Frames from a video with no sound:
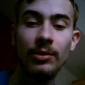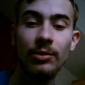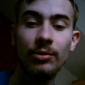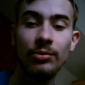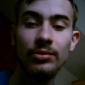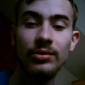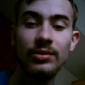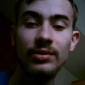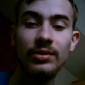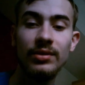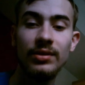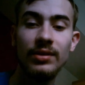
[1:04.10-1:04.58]

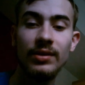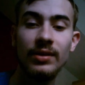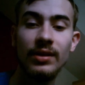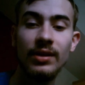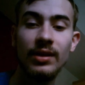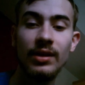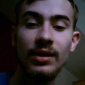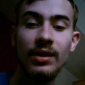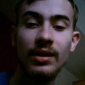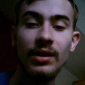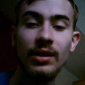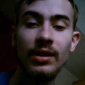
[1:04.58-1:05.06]
about
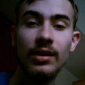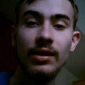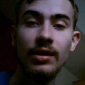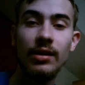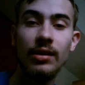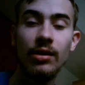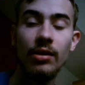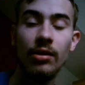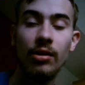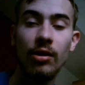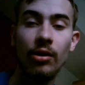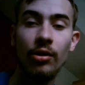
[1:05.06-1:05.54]

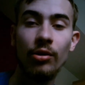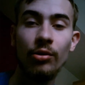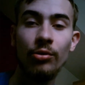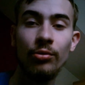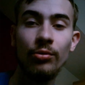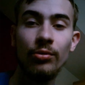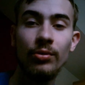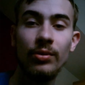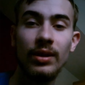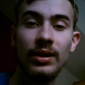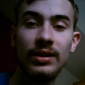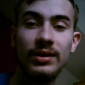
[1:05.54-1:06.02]

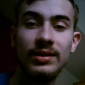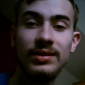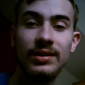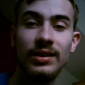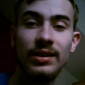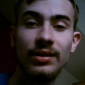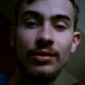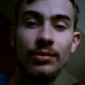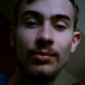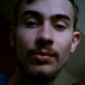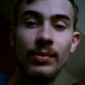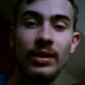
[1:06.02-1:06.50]
law. Let's
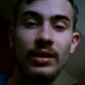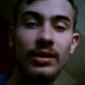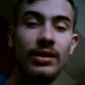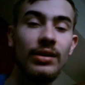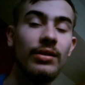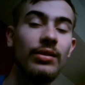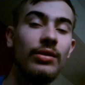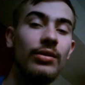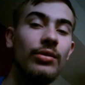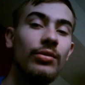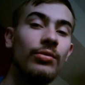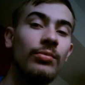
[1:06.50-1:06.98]
say you're
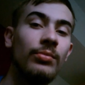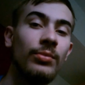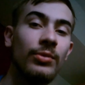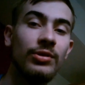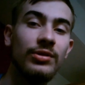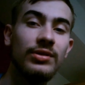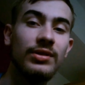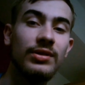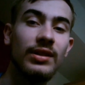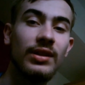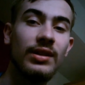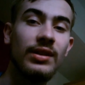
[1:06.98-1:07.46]
making your
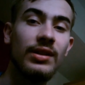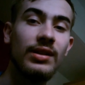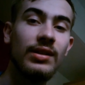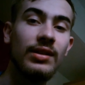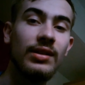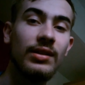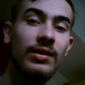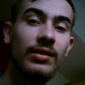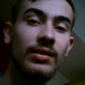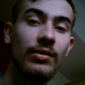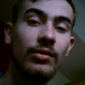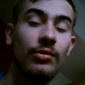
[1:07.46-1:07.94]
music,
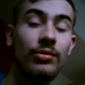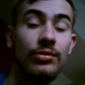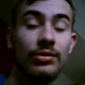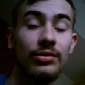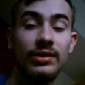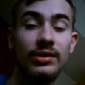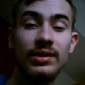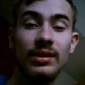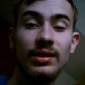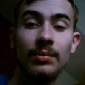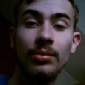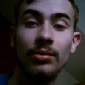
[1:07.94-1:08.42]
or
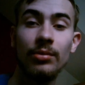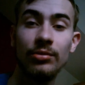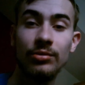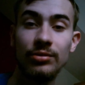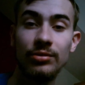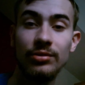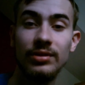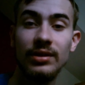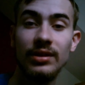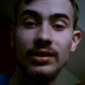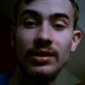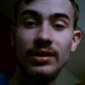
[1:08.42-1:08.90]
you're just a
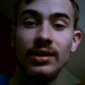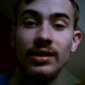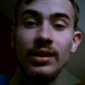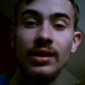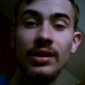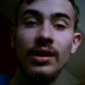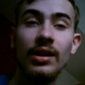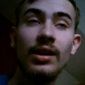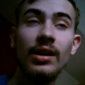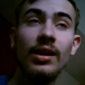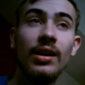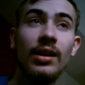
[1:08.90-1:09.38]
producer.
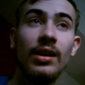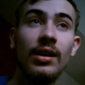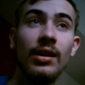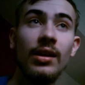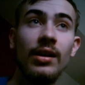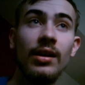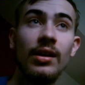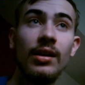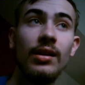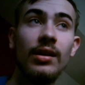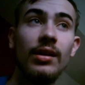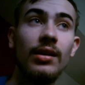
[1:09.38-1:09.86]

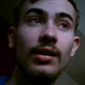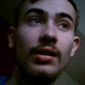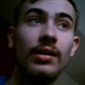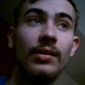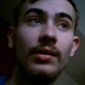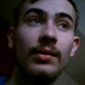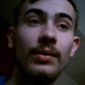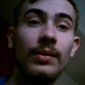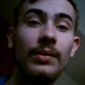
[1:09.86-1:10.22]
Uh,